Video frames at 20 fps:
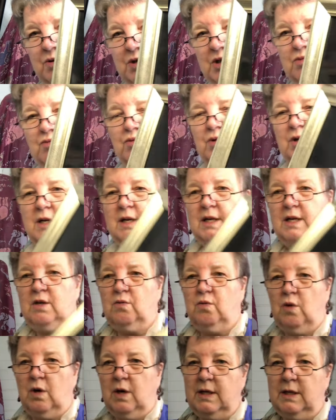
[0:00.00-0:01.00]
was really
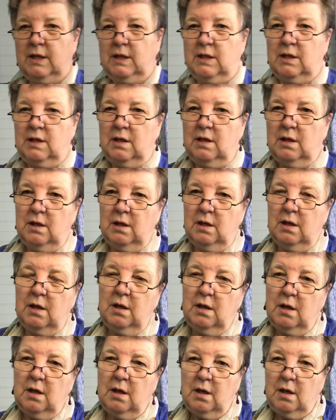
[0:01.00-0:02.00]
quite
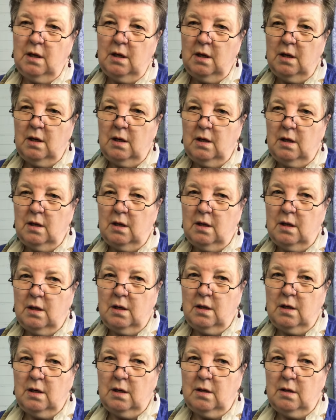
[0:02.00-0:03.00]

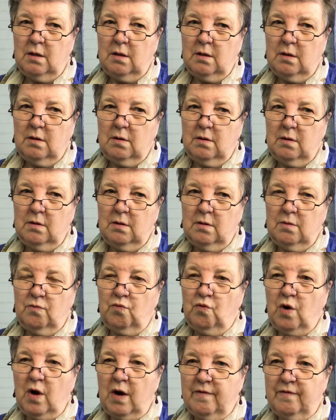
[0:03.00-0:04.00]
uh,
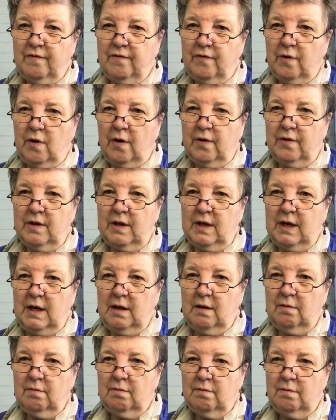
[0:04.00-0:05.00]
rough on
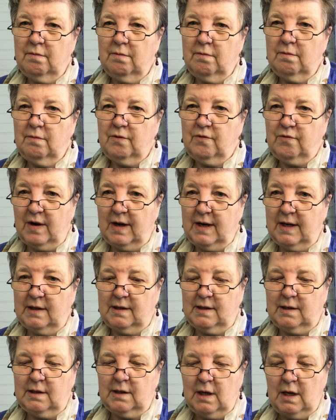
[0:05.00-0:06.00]
the
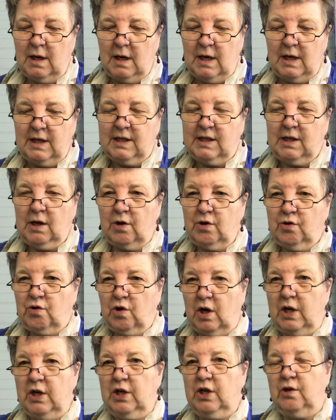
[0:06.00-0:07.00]
threads. So I
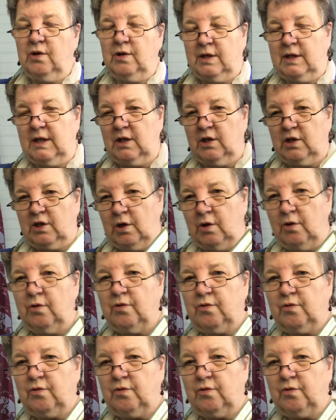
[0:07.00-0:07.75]
tried using two